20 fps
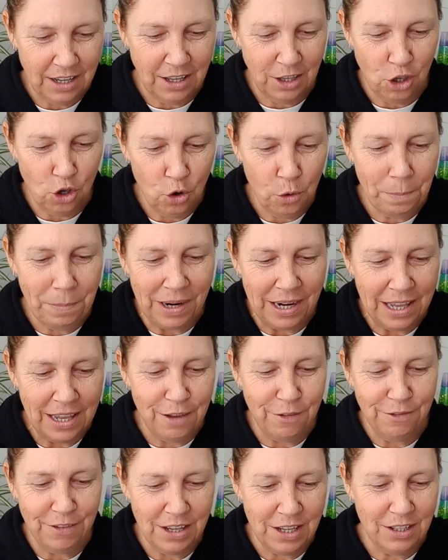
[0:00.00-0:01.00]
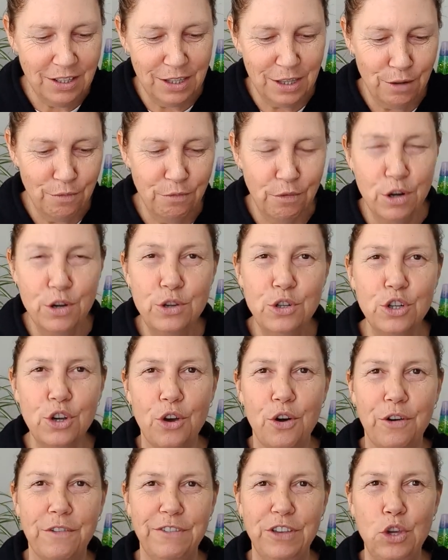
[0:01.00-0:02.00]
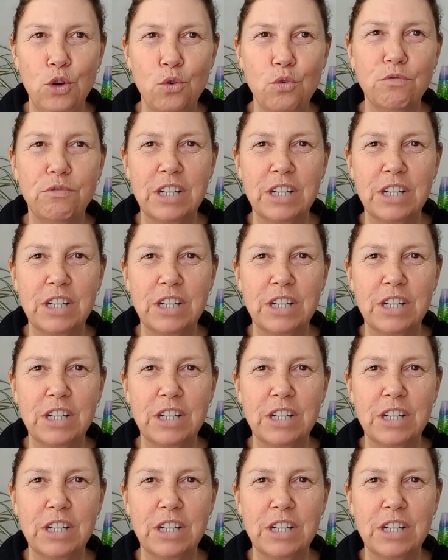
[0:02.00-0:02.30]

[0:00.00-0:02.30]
your belief is the root of your